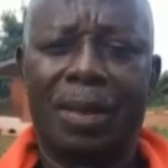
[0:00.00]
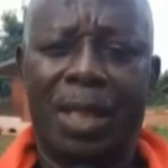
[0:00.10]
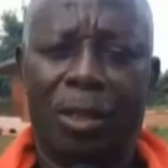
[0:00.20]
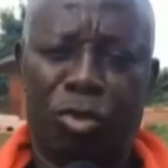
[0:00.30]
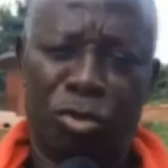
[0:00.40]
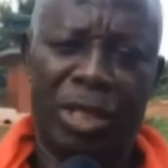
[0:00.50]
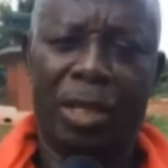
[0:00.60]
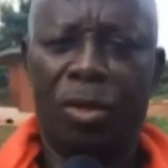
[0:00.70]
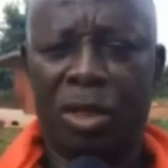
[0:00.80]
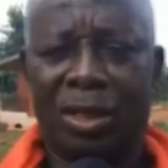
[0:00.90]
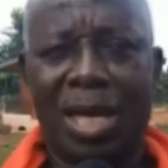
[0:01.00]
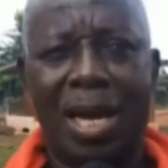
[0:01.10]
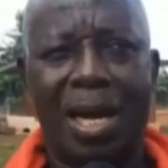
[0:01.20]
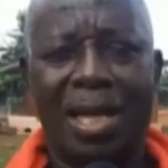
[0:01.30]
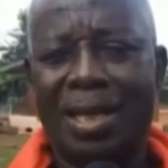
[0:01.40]
They took the
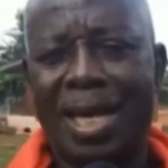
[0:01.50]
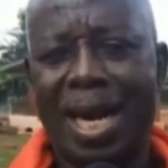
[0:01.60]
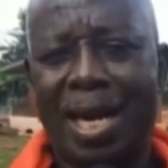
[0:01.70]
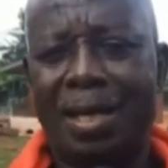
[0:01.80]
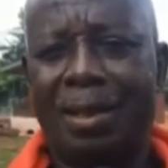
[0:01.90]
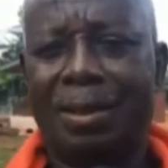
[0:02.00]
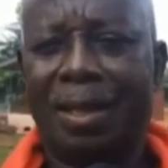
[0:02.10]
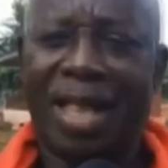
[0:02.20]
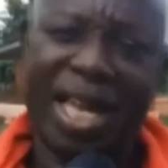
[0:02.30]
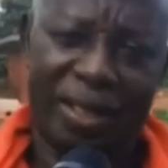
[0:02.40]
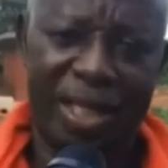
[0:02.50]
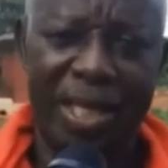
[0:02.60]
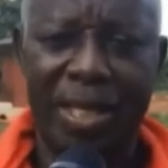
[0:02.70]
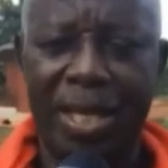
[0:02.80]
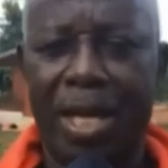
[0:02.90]
daughter under
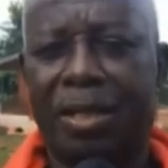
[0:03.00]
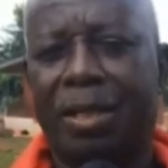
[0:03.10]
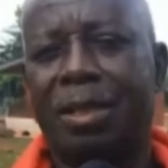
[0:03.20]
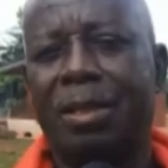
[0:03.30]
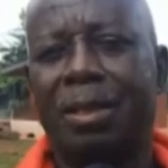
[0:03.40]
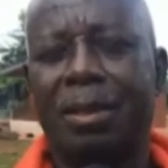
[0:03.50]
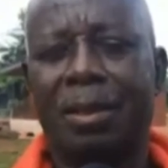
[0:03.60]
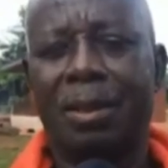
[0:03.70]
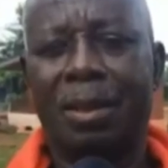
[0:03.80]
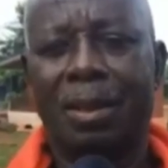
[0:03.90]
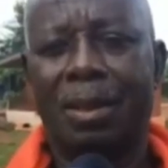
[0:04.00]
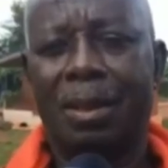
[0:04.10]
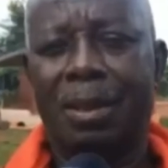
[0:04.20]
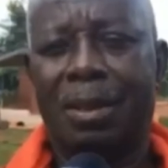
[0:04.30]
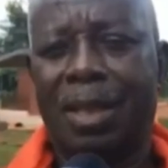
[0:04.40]
thirteen years.
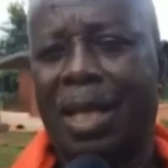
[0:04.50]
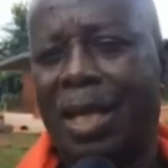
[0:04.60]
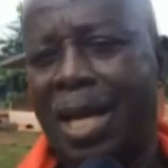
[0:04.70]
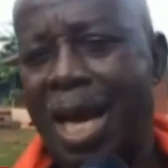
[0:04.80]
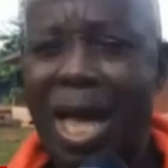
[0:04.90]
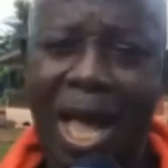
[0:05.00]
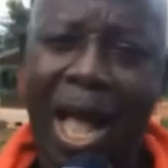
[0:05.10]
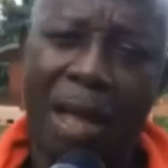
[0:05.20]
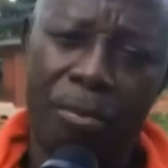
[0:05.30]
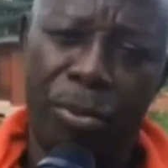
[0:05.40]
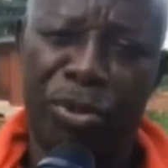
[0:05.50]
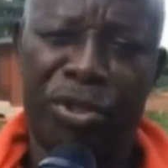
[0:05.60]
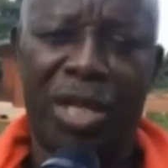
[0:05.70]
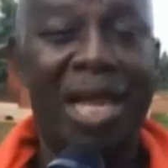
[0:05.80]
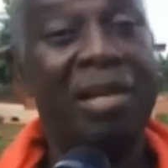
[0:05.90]
They lay her
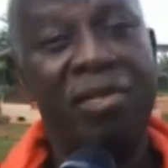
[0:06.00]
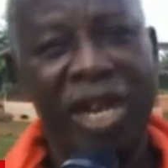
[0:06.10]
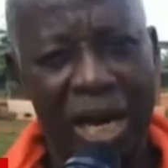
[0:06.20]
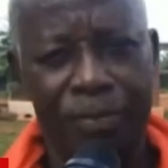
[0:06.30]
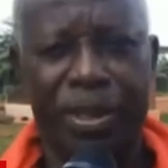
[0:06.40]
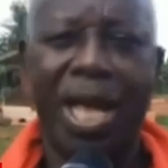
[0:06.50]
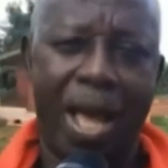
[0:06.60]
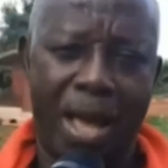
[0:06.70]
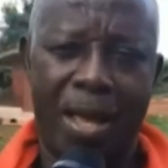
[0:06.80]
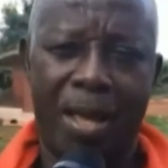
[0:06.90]
ambush and raped her.